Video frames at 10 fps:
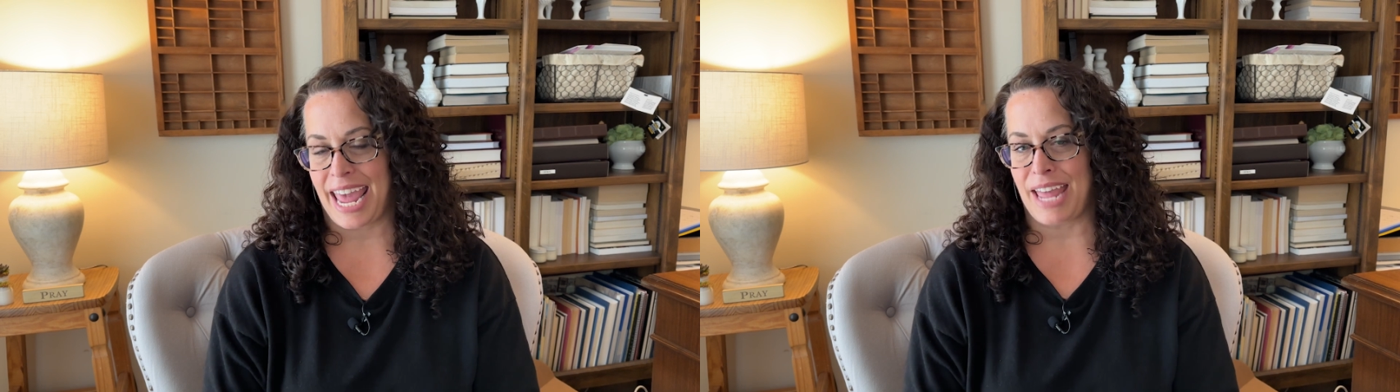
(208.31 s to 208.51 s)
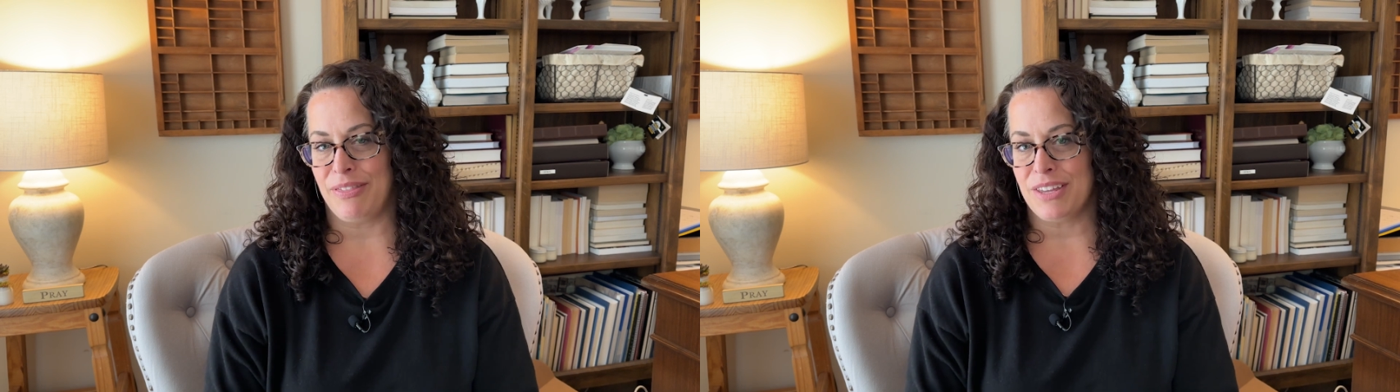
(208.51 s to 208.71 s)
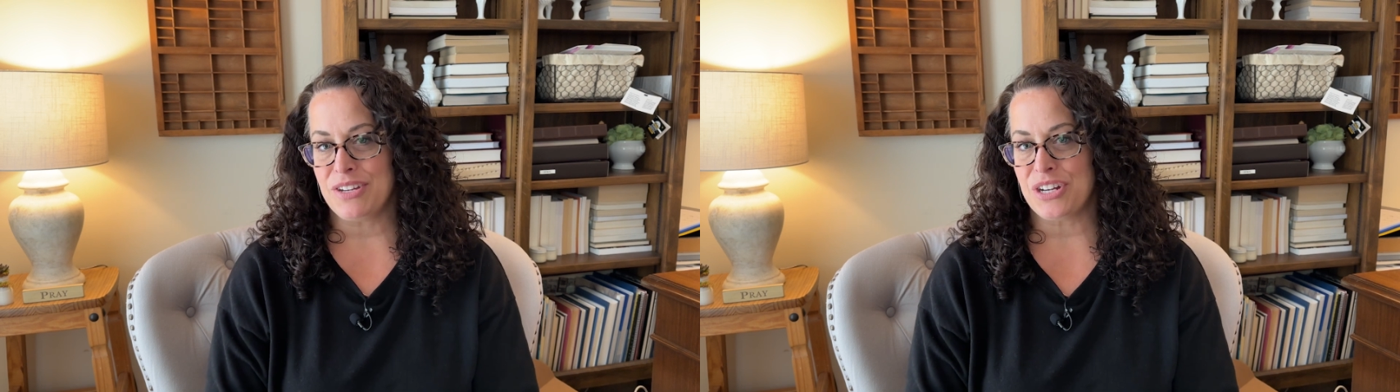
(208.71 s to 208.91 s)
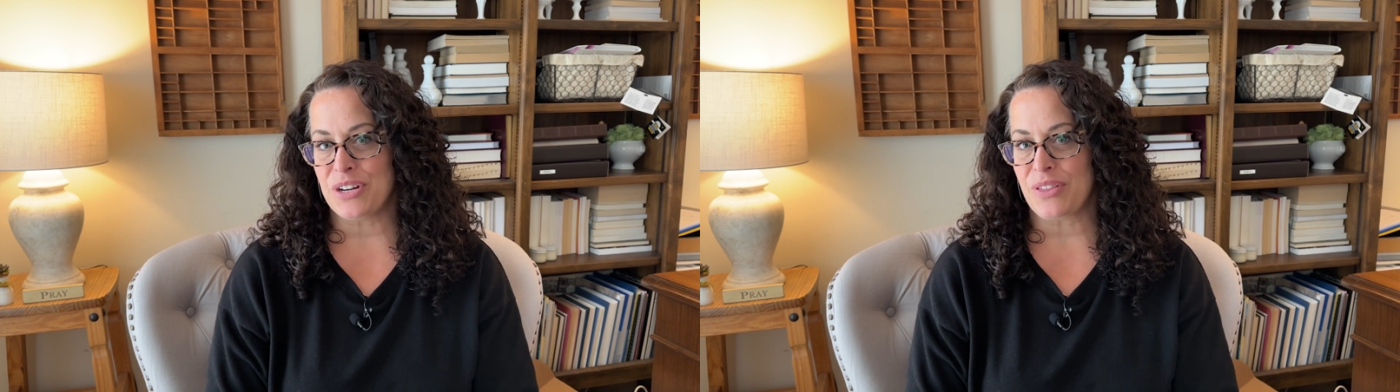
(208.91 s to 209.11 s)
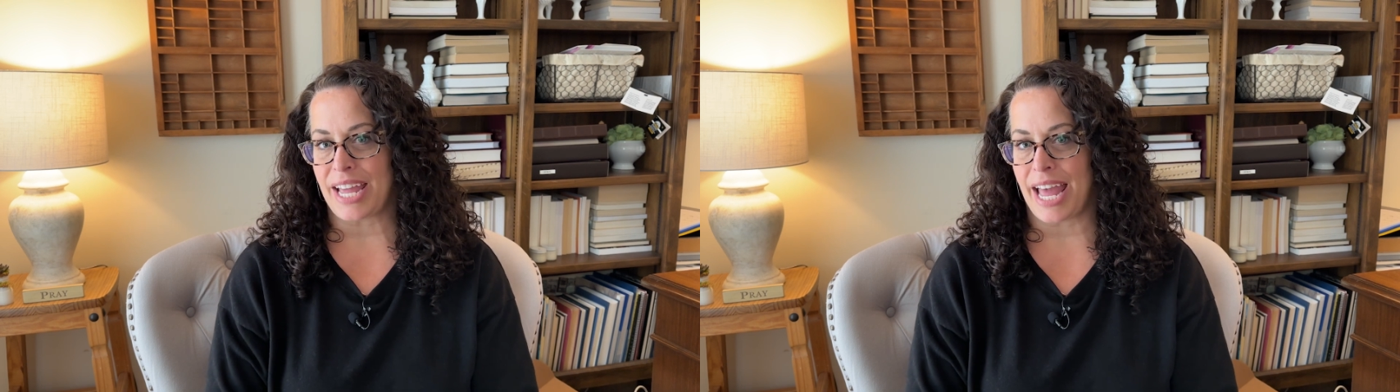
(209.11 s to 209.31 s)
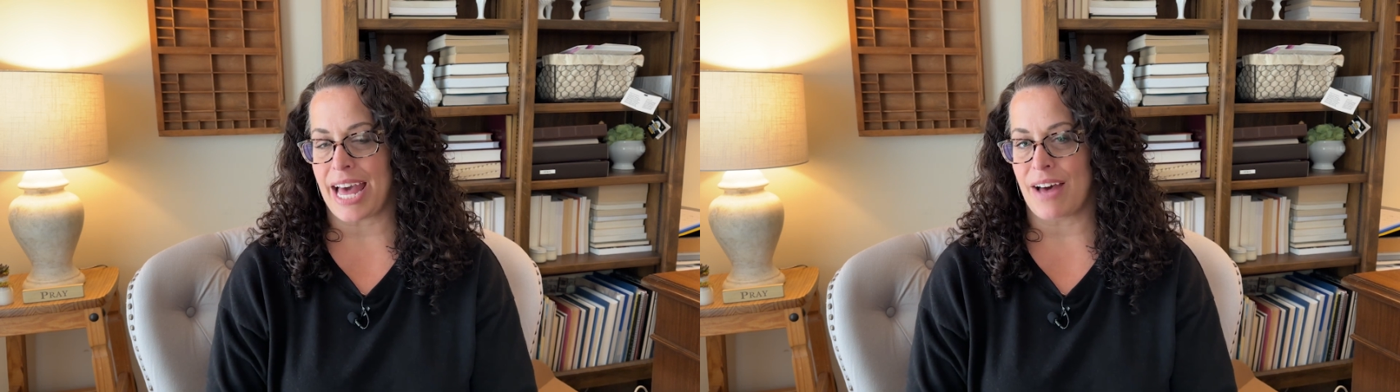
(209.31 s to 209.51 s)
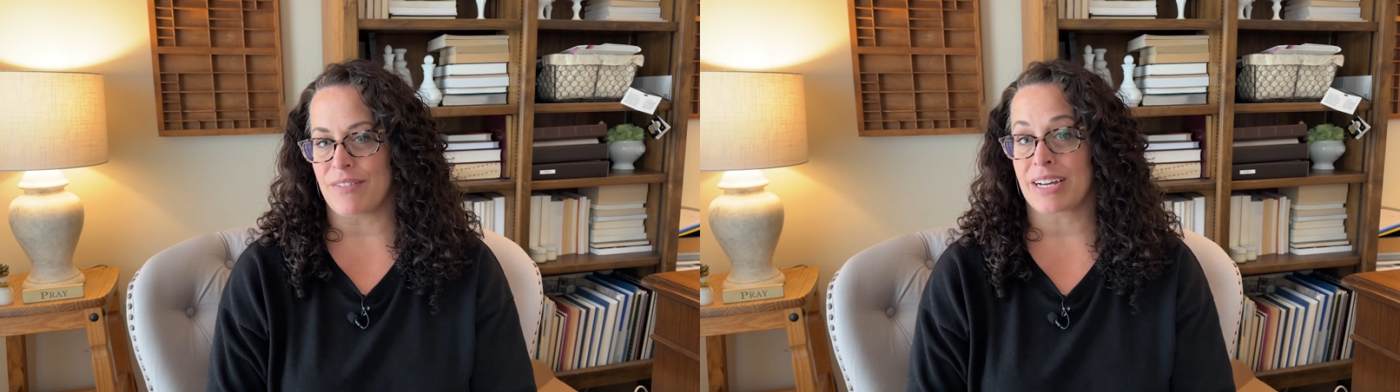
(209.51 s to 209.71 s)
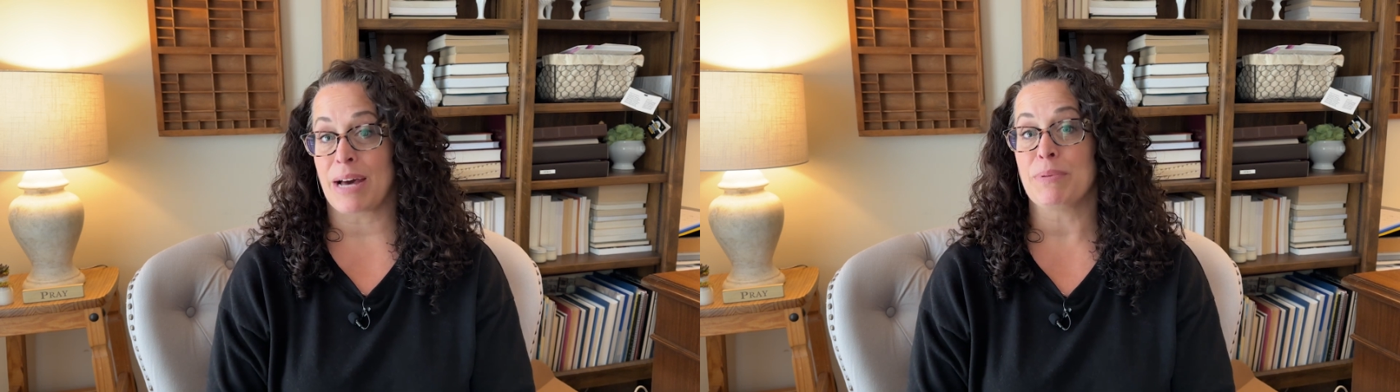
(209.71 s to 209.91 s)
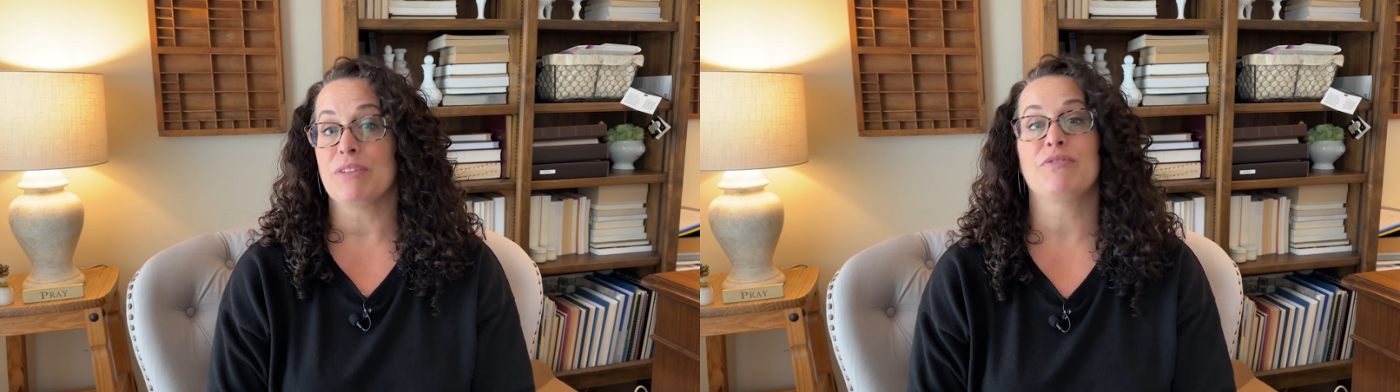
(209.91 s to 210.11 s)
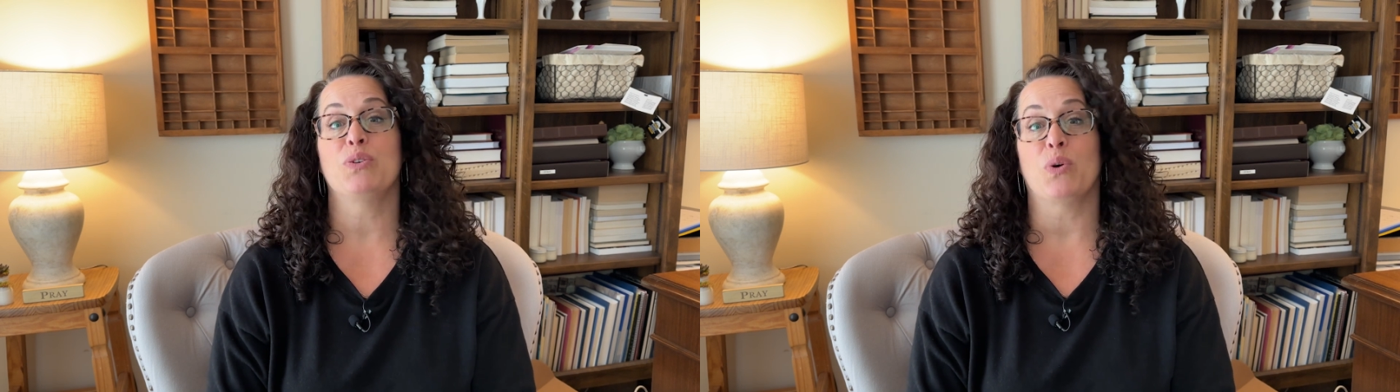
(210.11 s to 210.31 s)
And this year they have a
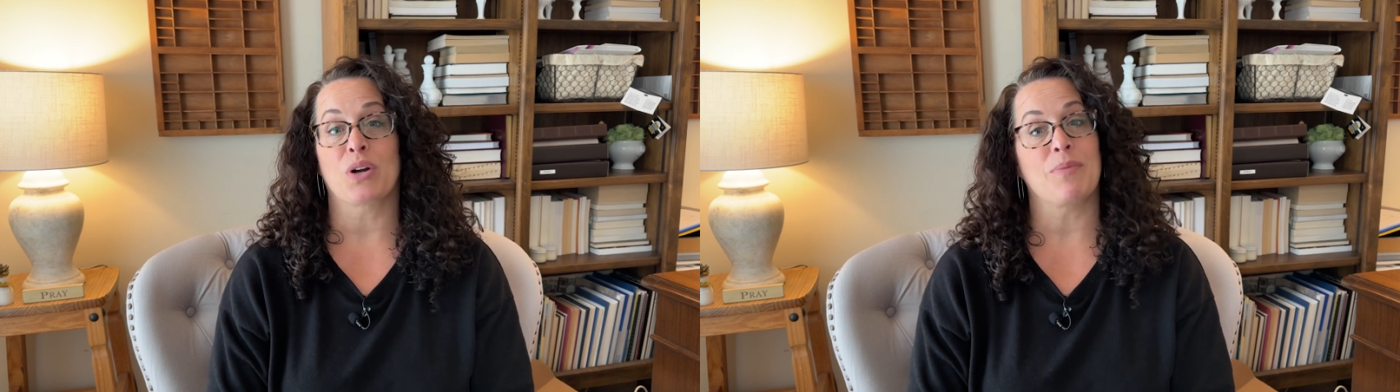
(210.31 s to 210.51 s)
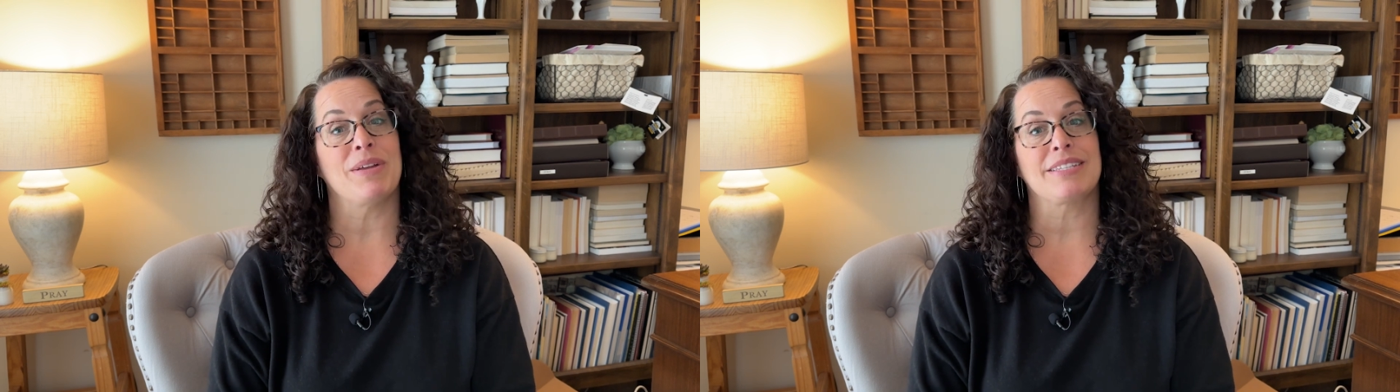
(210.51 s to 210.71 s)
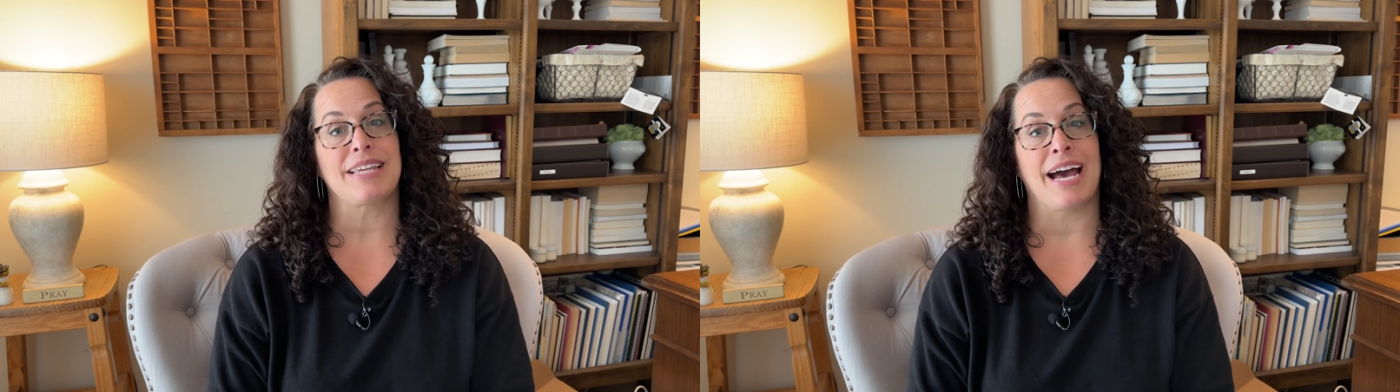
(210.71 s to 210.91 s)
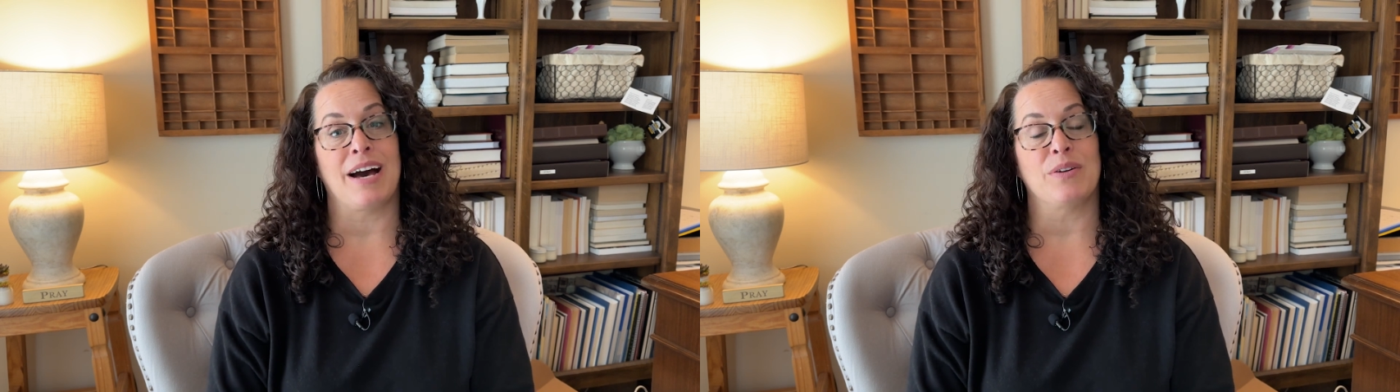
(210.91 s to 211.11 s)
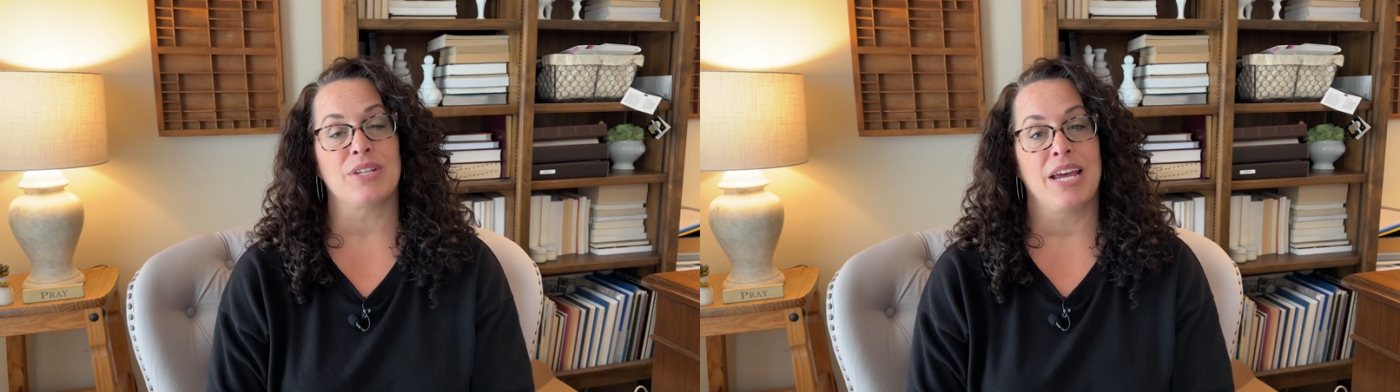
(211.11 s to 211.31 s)
couple of new ornaments out